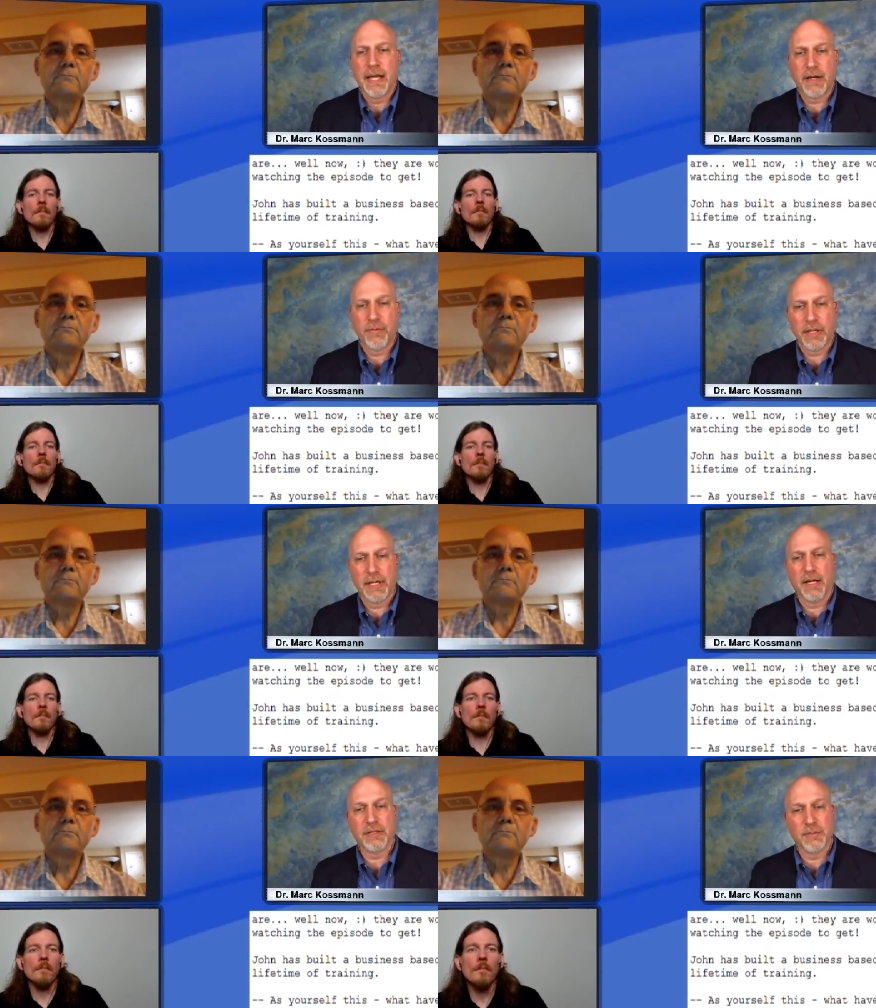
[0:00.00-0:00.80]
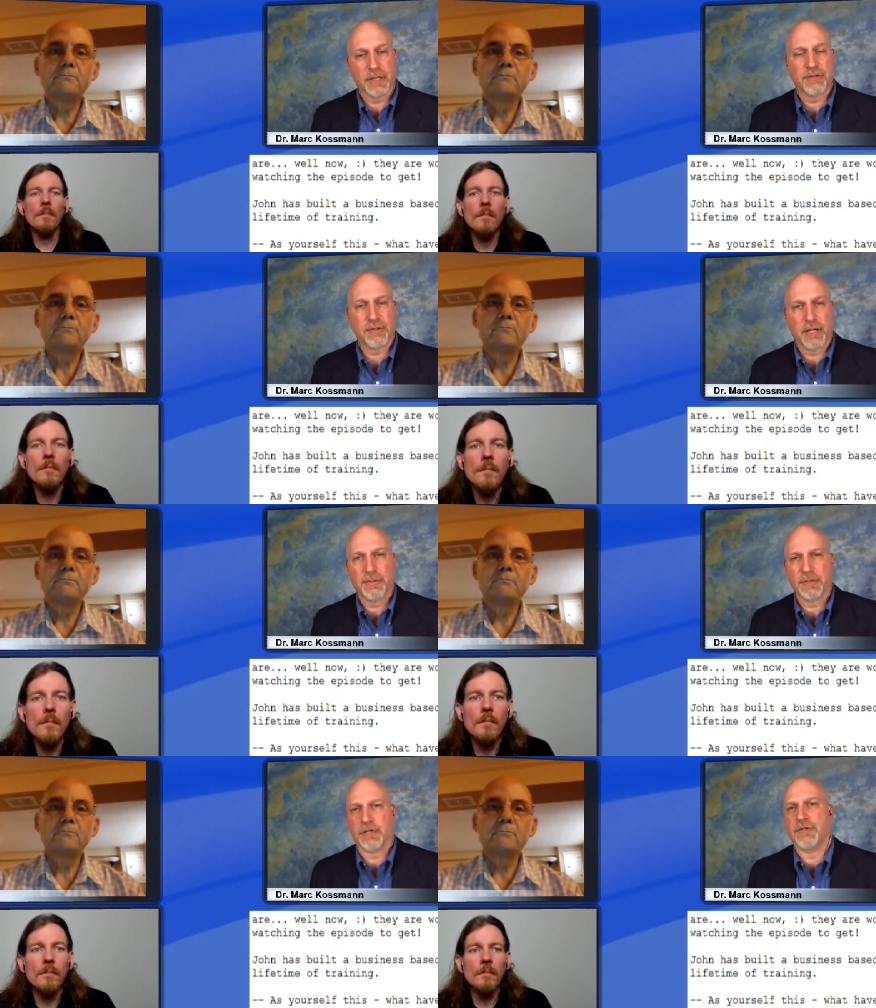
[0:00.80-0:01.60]
Speaker 1: and then really ultimately trying to
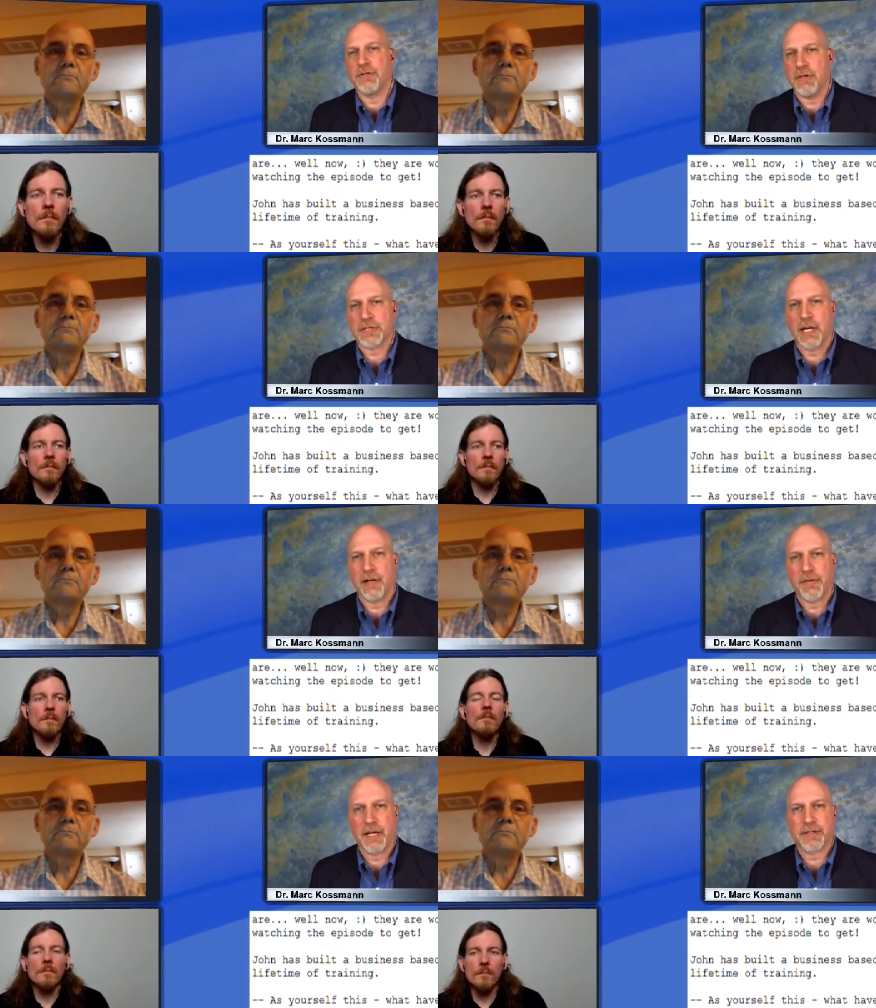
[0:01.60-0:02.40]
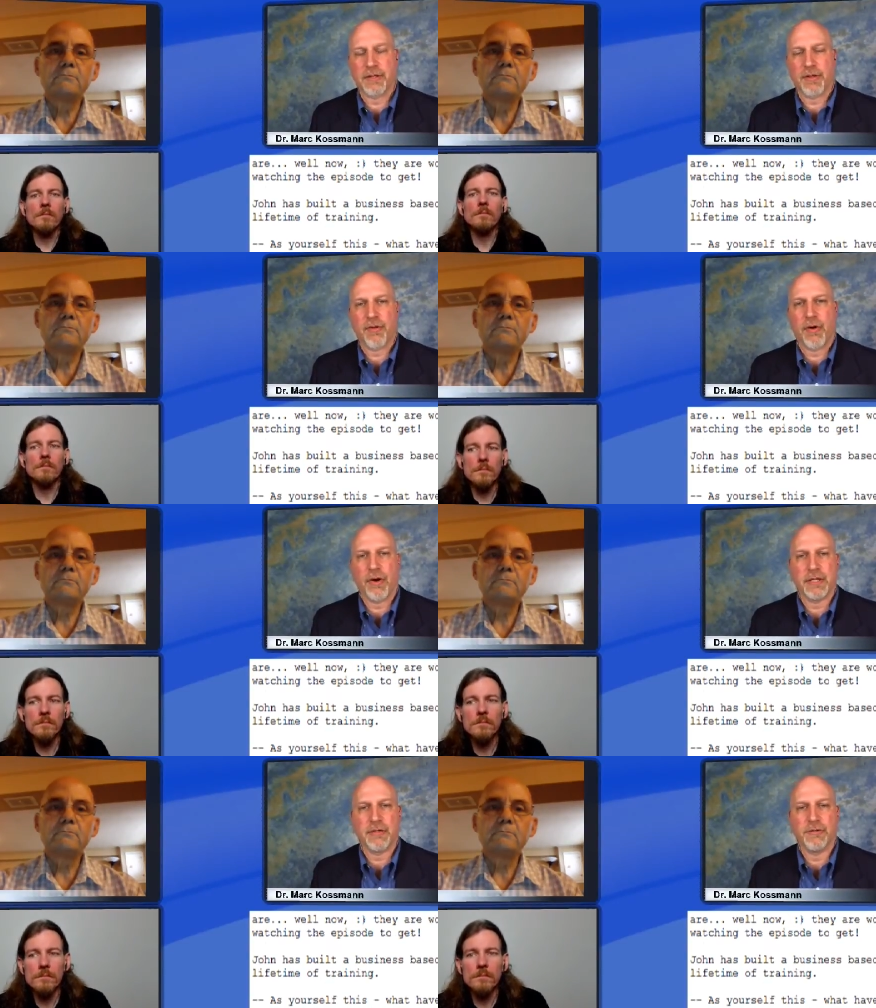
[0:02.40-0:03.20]
position yourself as an
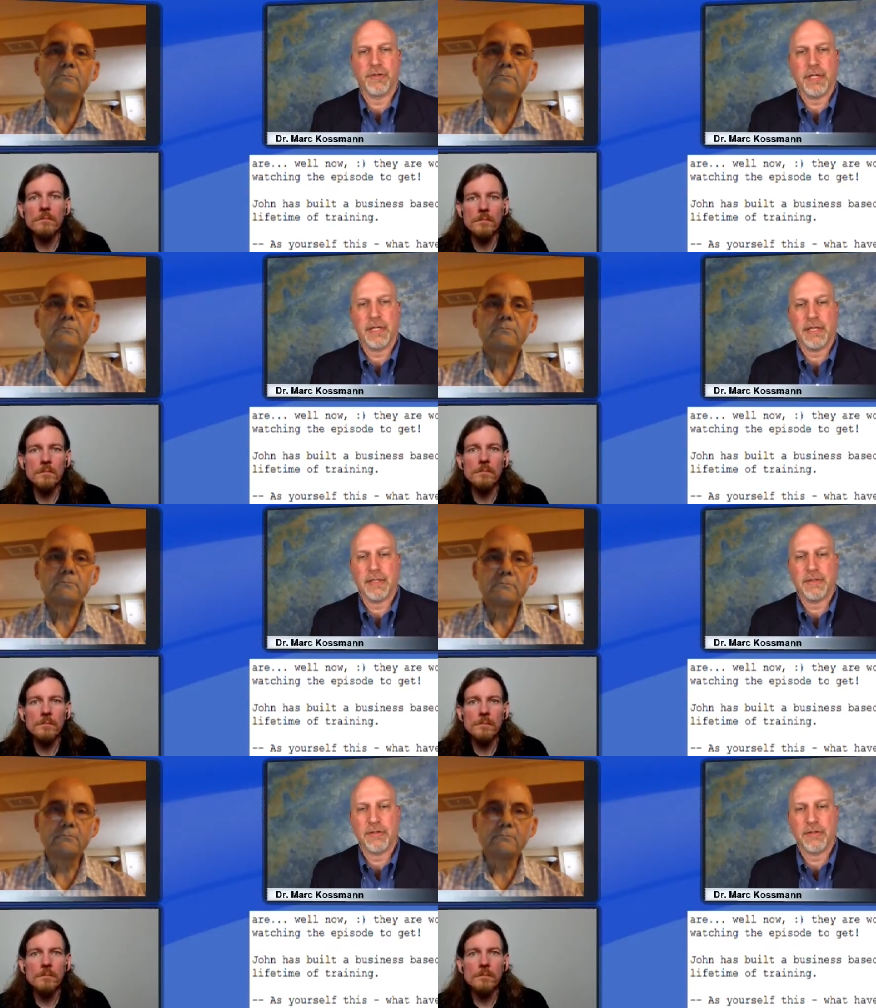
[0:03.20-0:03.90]
authority in your in